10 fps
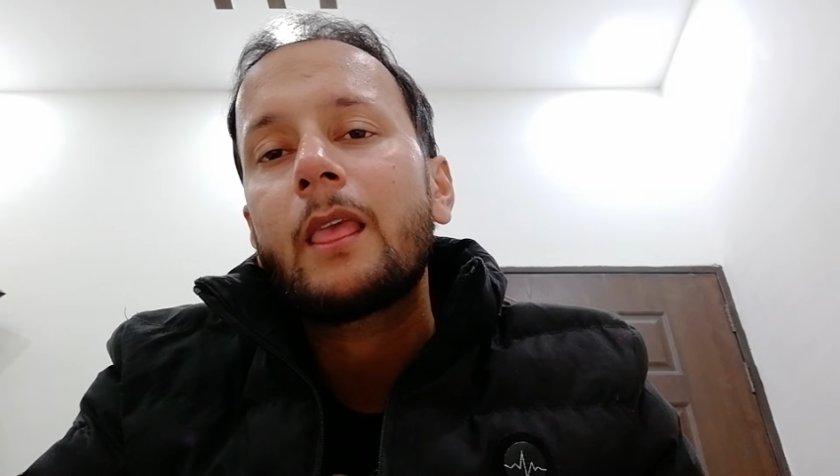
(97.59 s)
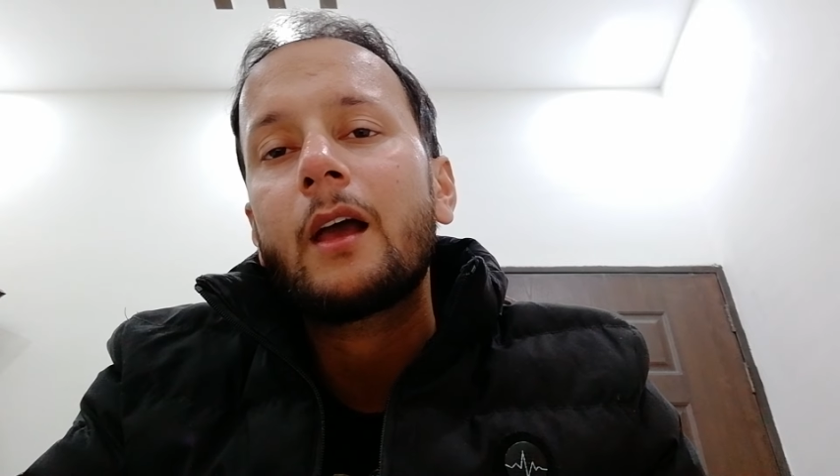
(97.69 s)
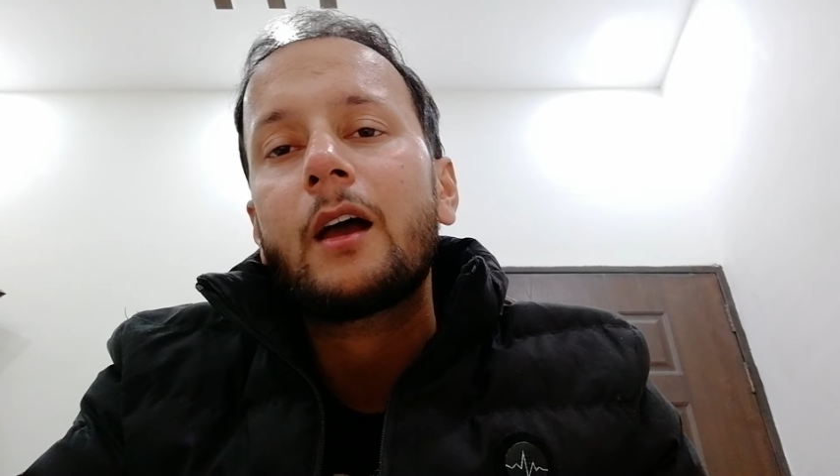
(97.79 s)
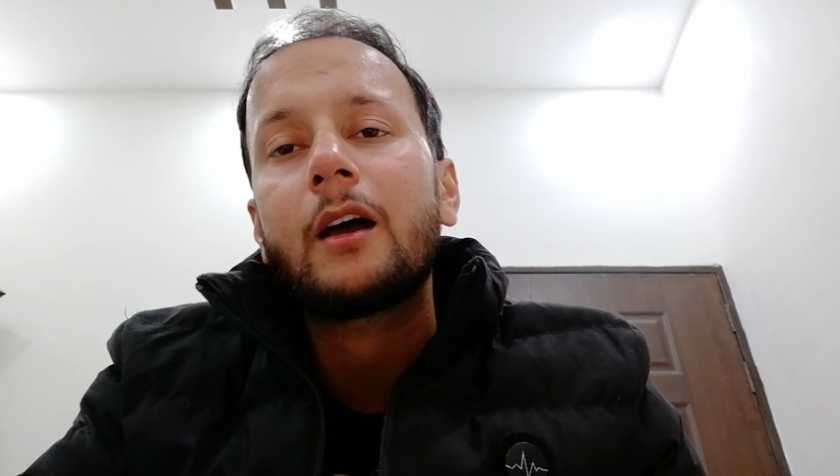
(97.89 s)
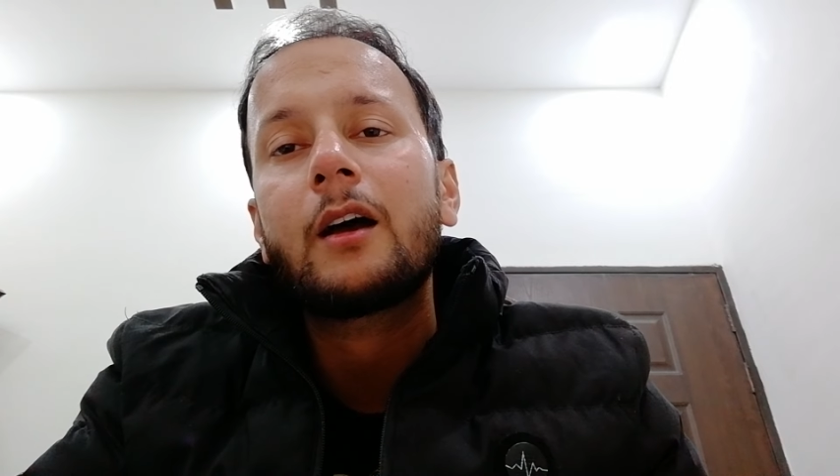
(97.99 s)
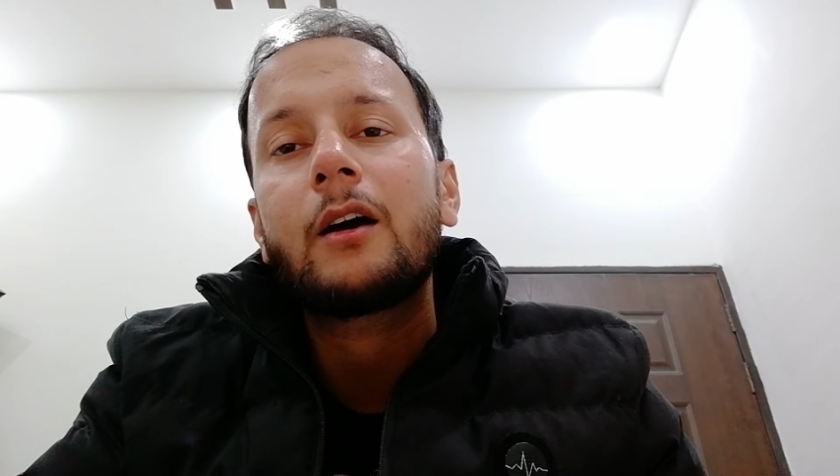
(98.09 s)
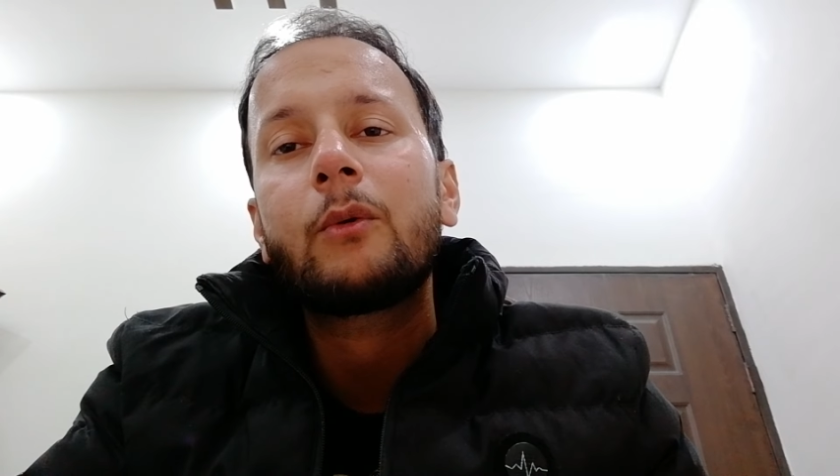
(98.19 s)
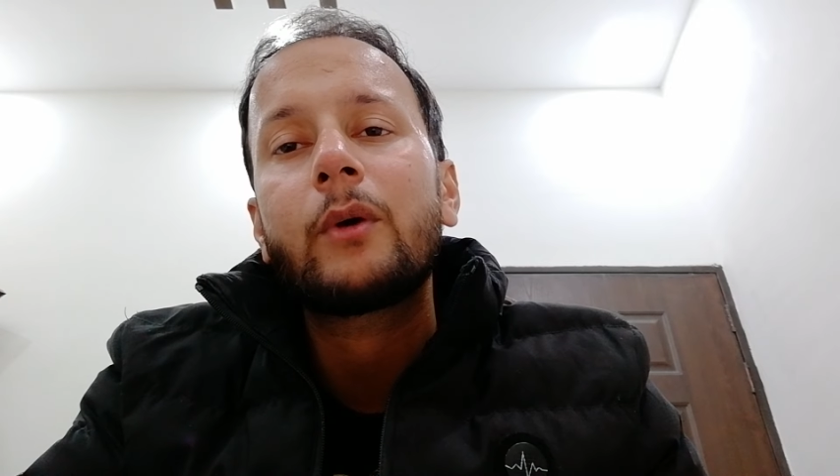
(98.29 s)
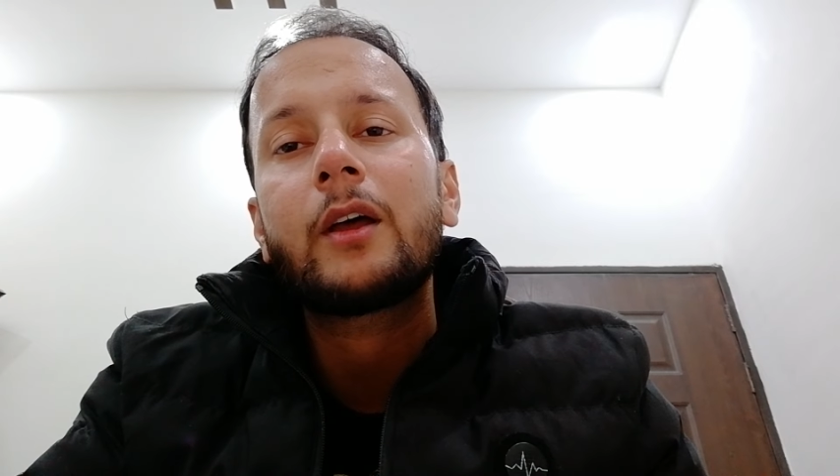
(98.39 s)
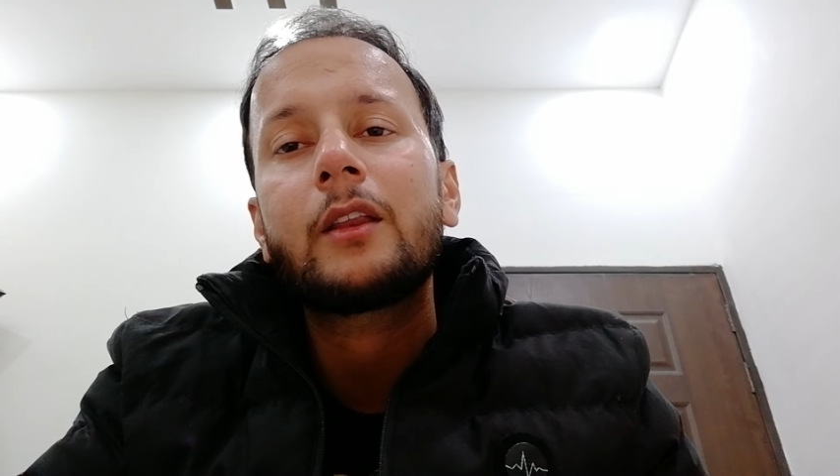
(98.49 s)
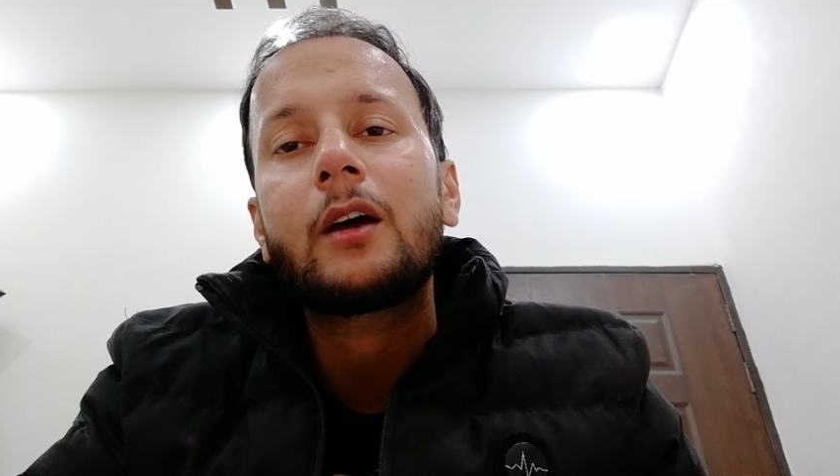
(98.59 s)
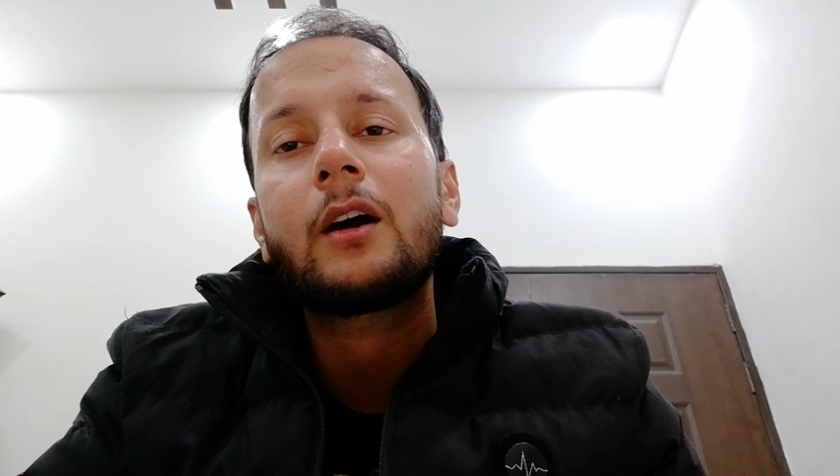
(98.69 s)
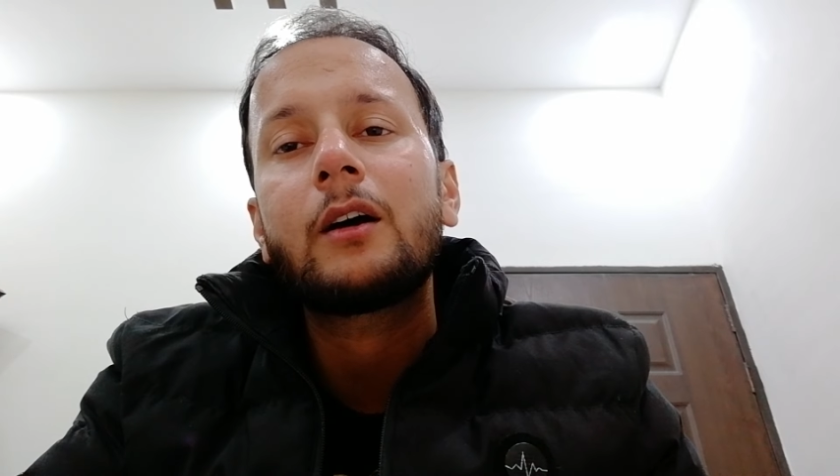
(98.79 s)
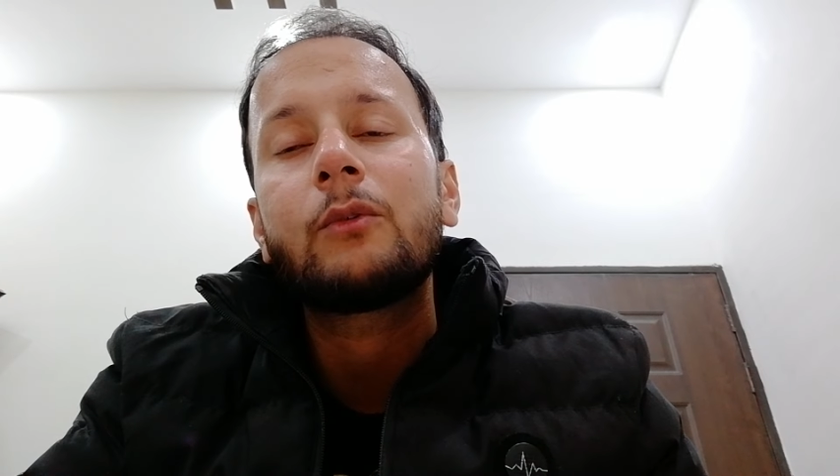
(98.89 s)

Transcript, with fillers: uh, when uh,